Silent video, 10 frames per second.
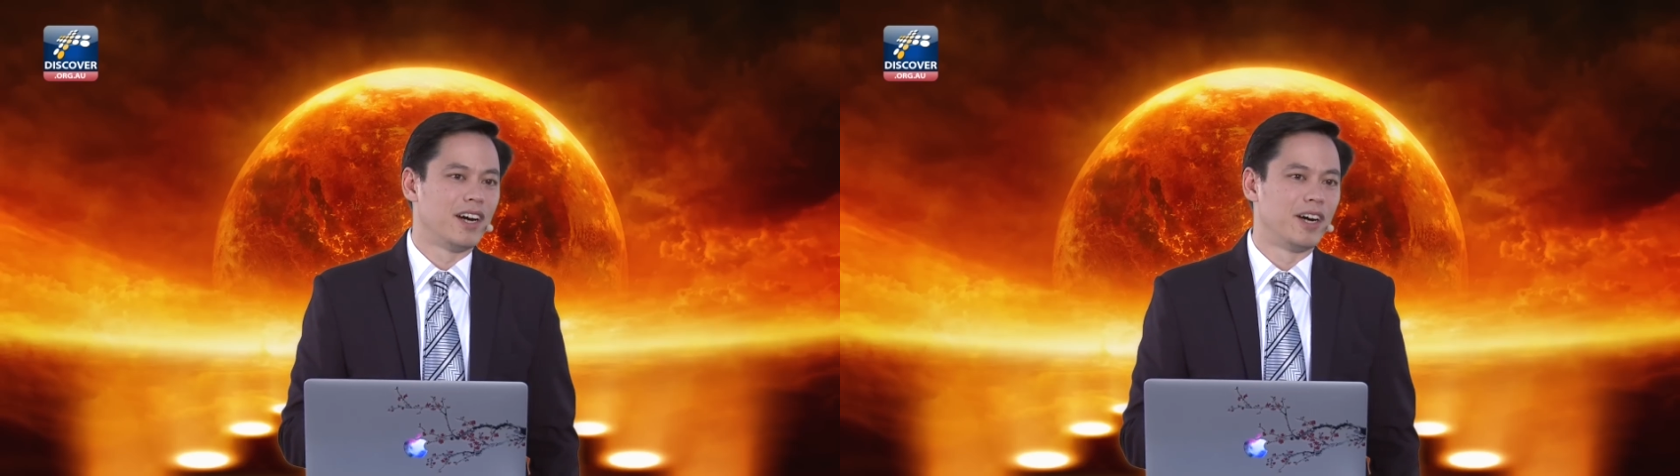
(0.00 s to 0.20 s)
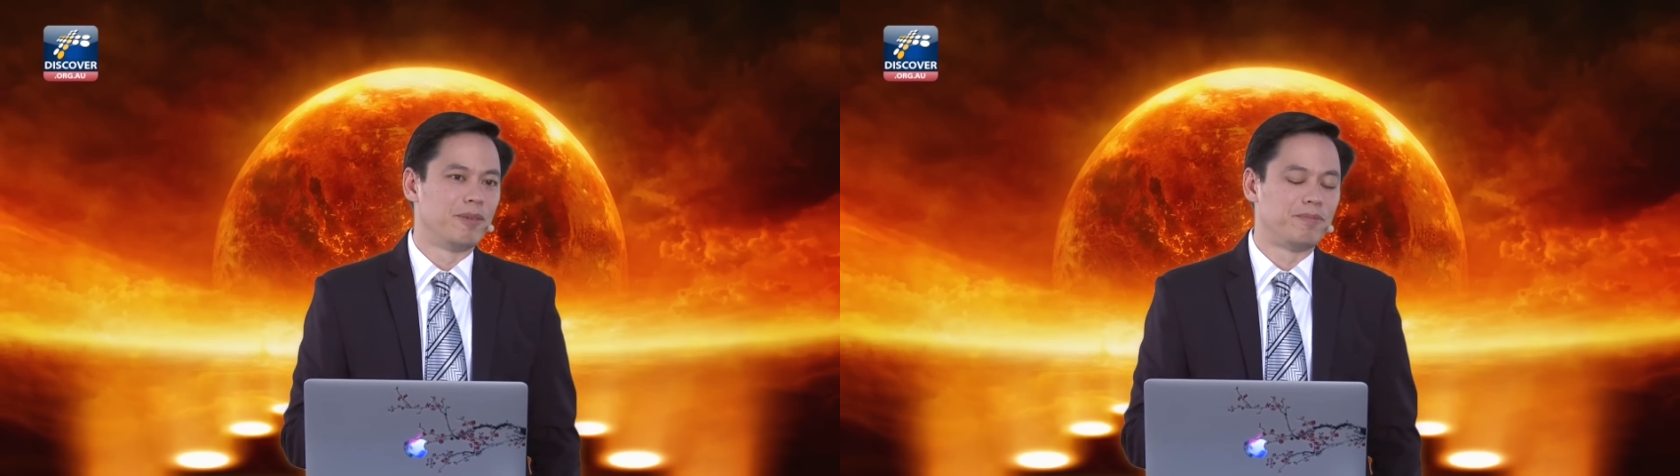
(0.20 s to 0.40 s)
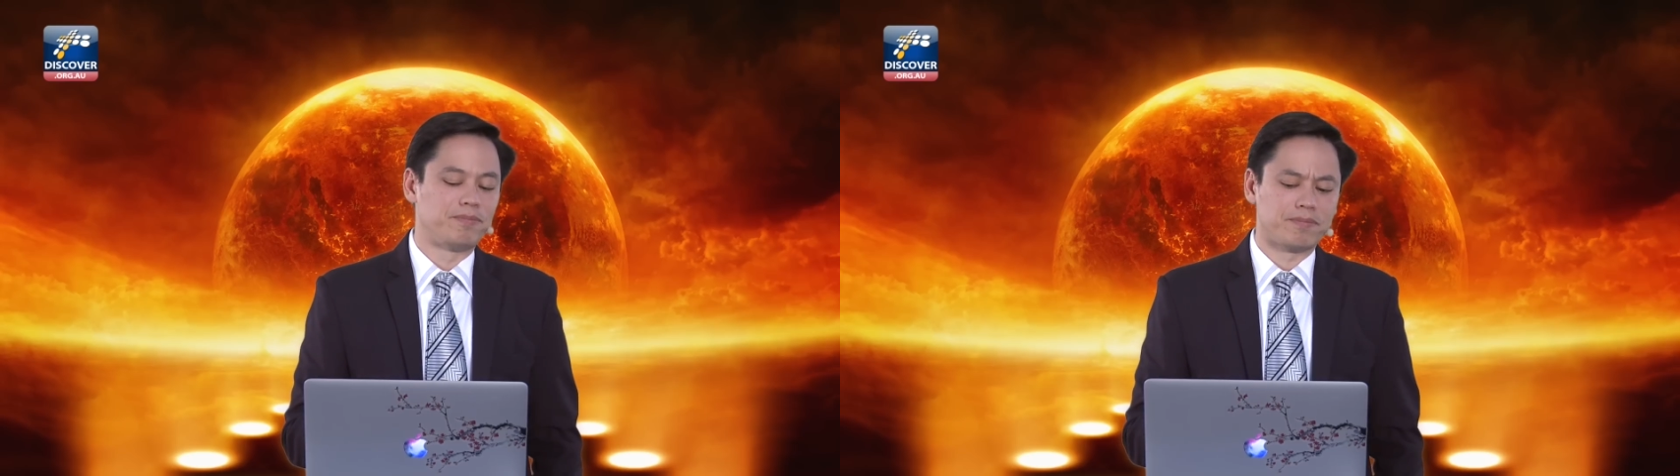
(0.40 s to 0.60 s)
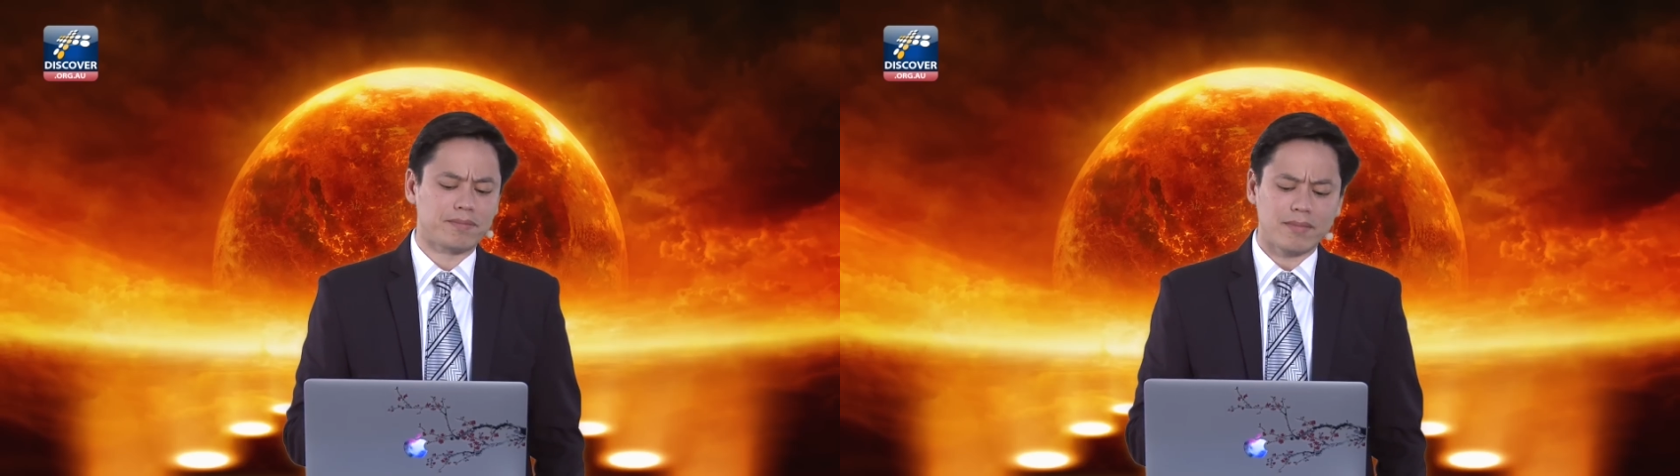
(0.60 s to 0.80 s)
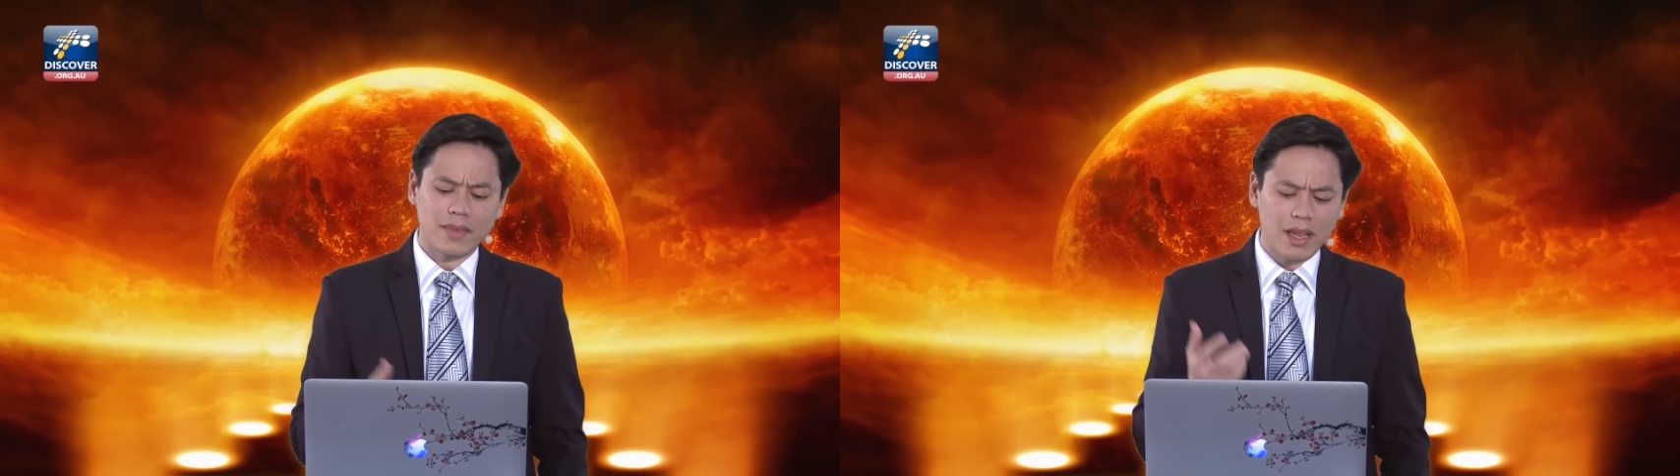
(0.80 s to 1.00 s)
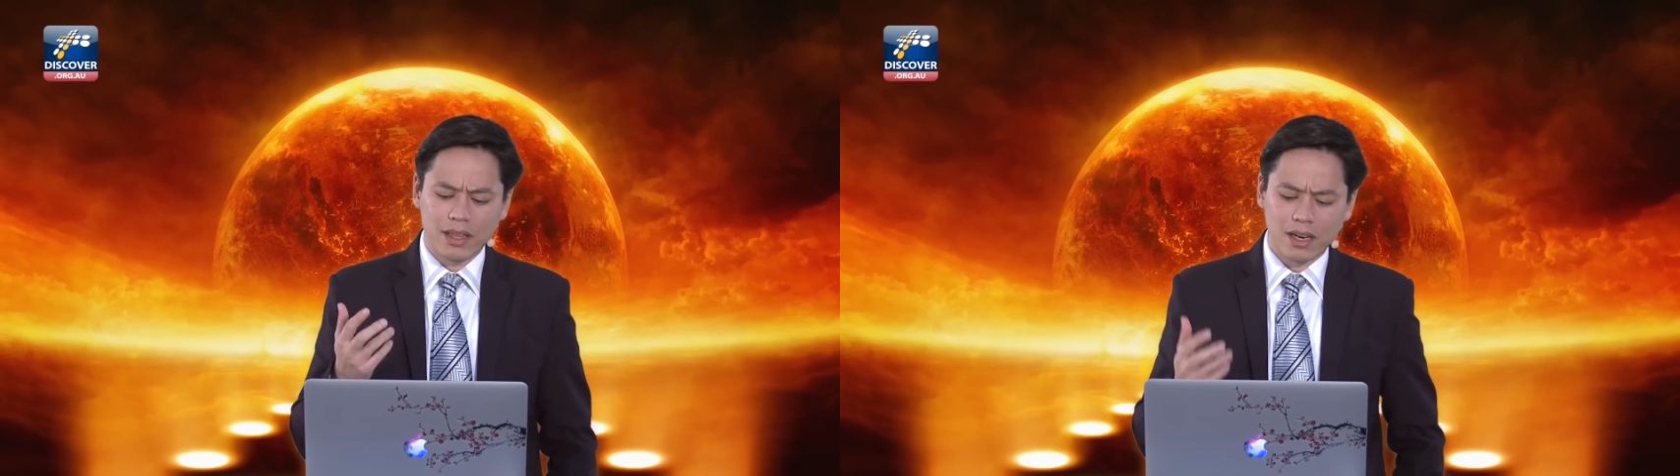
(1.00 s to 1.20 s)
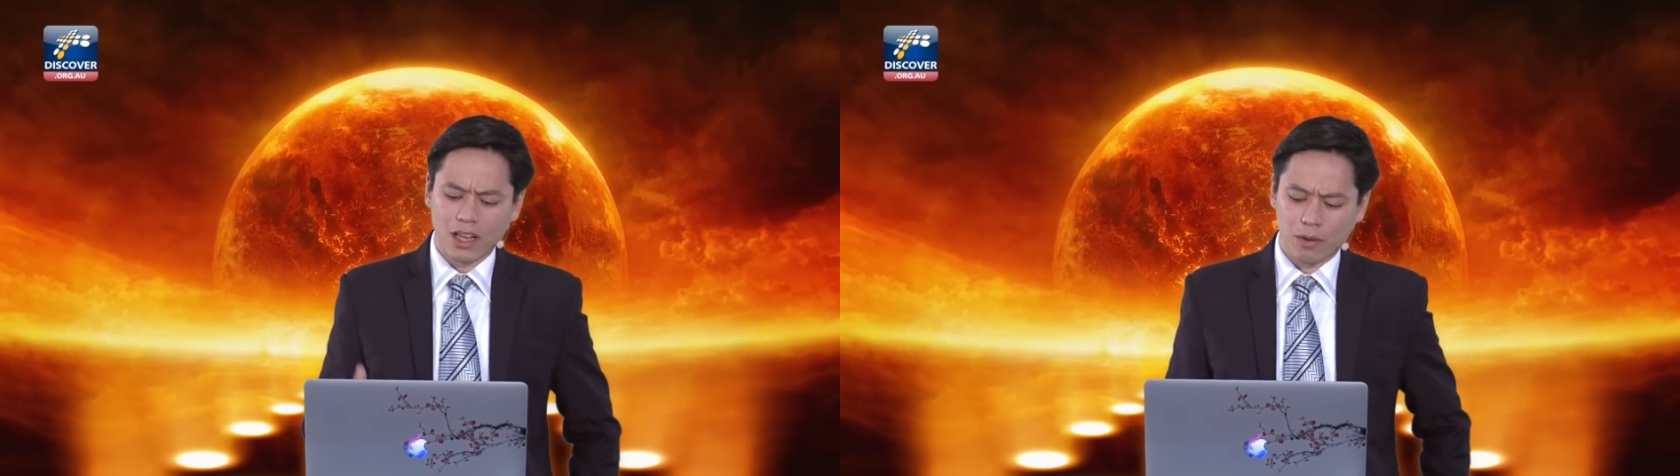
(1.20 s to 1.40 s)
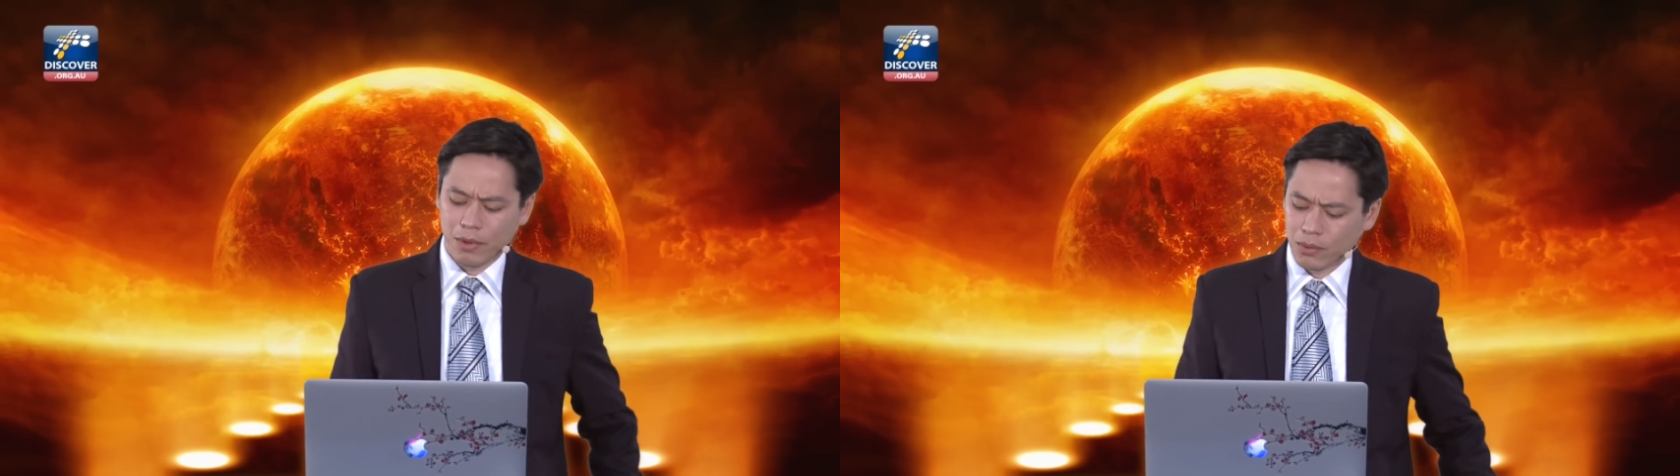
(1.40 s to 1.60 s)
um, and then a
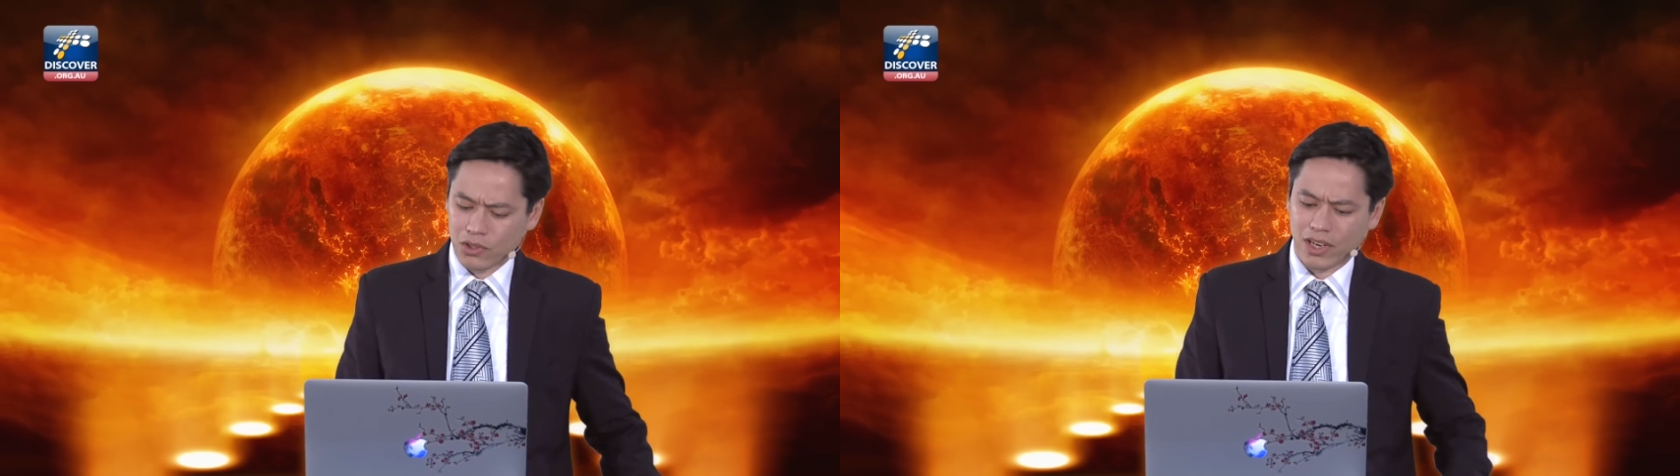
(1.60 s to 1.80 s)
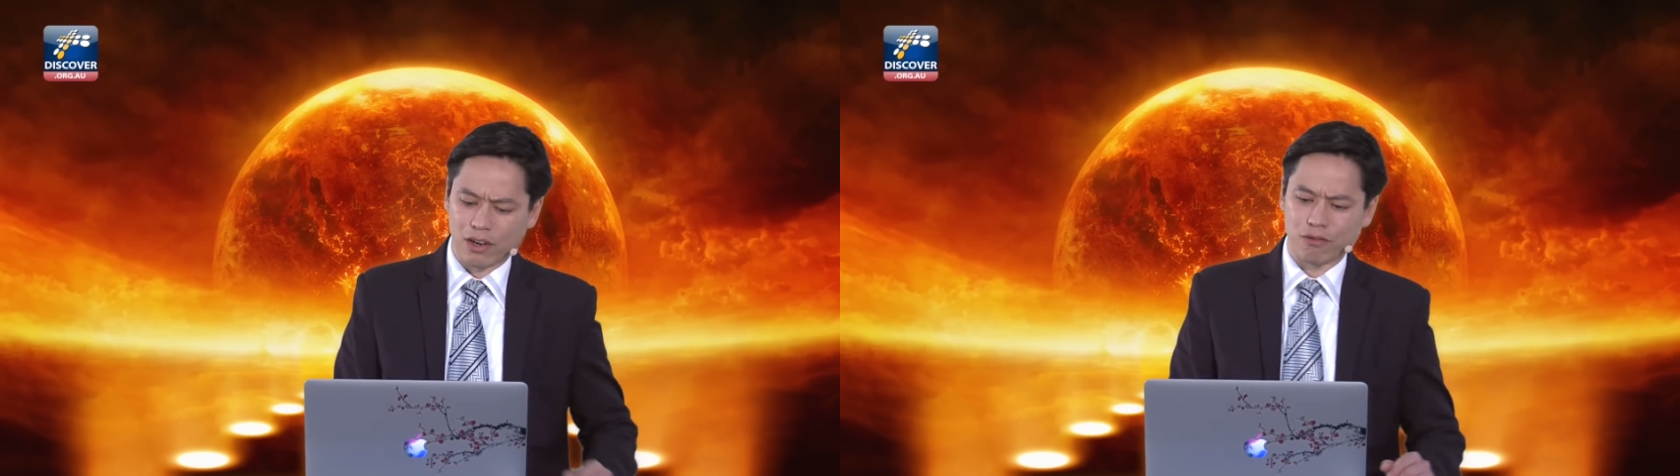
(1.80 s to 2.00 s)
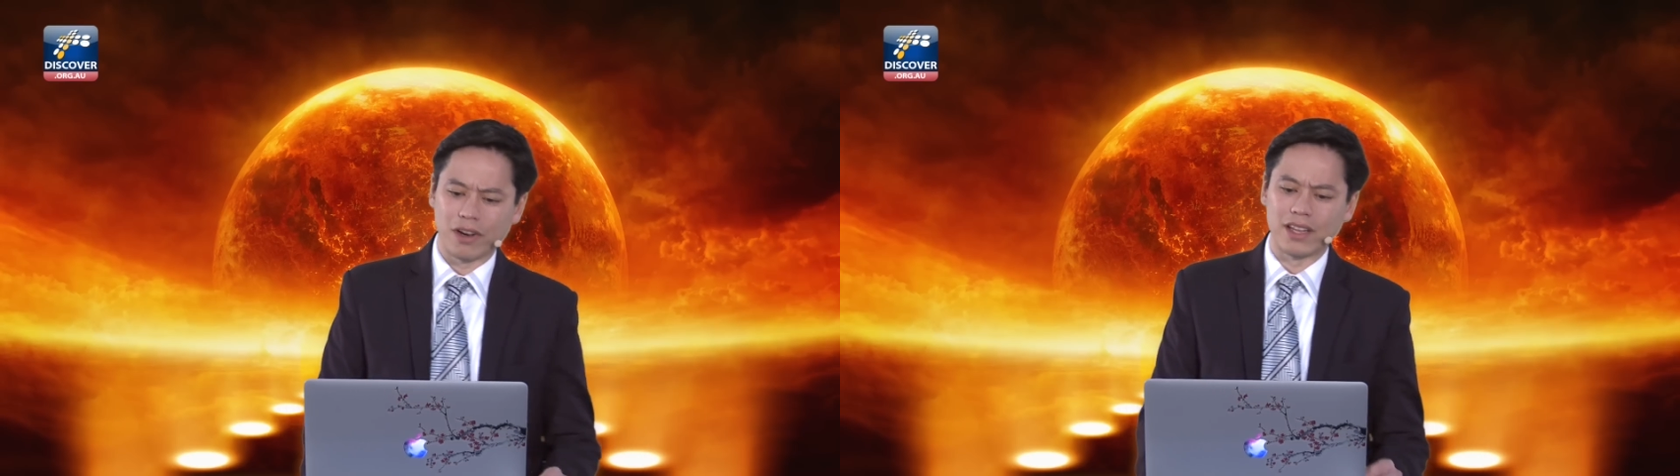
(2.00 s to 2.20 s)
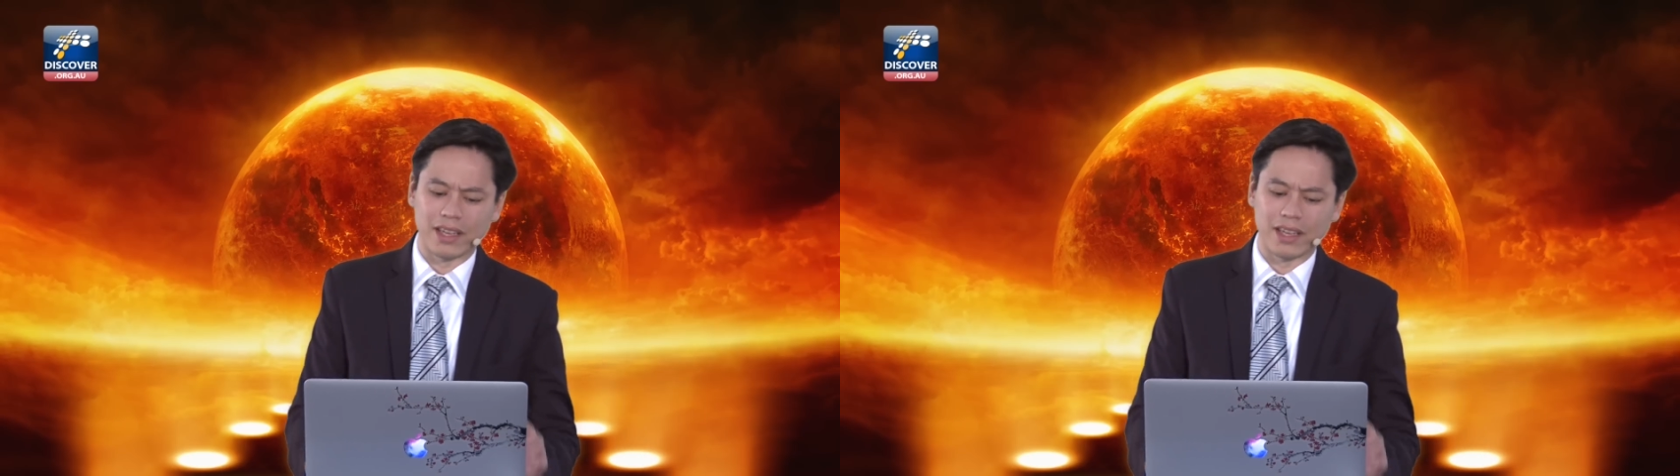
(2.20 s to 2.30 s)
lot of people just get afraid,